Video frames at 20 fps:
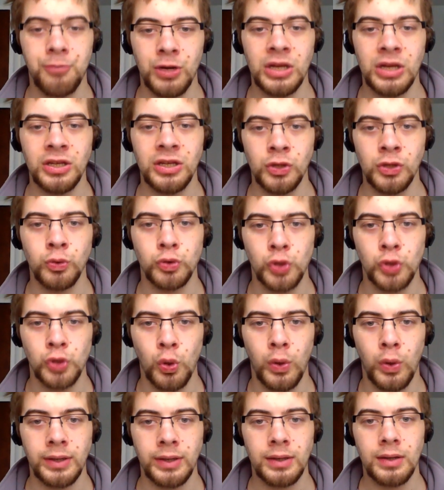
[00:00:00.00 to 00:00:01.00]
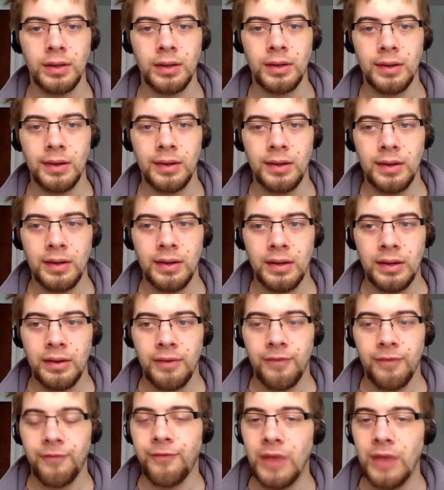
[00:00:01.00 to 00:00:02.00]
bring you joy.
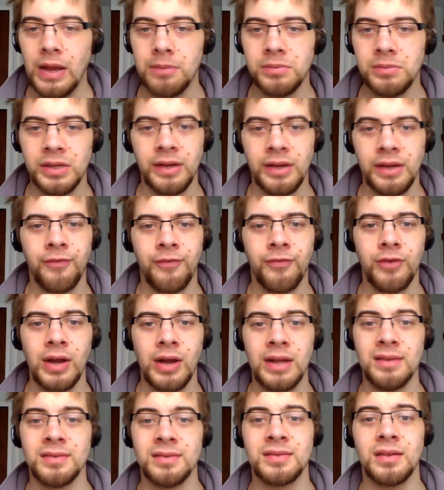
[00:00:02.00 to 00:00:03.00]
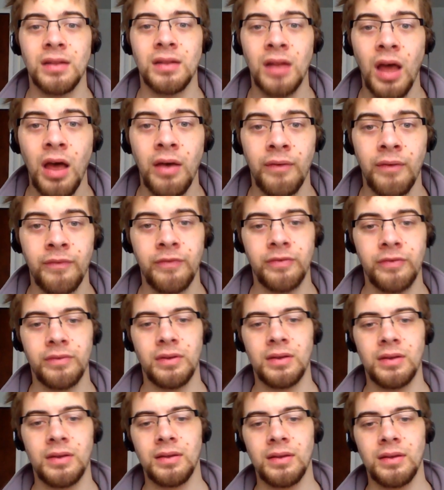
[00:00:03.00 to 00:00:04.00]
Family, friends, love,
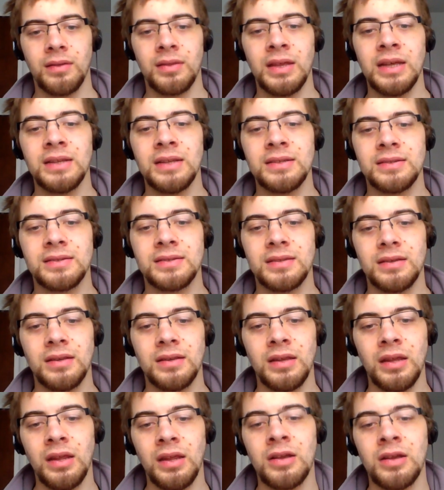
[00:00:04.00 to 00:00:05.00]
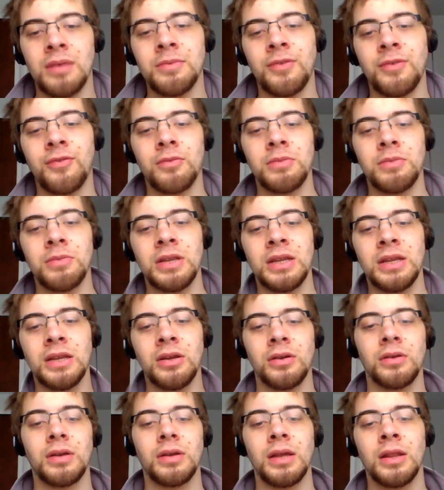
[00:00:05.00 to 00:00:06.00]
things, it comes from in
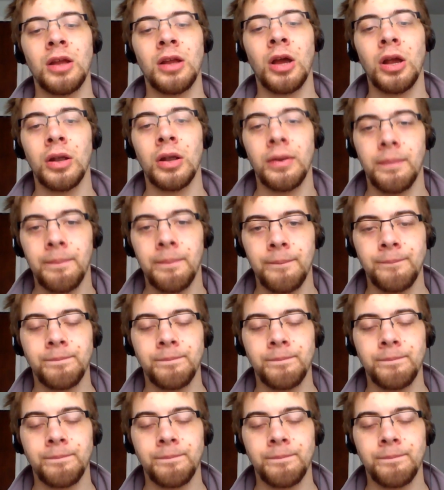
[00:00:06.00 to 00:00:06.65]
here, in the heart.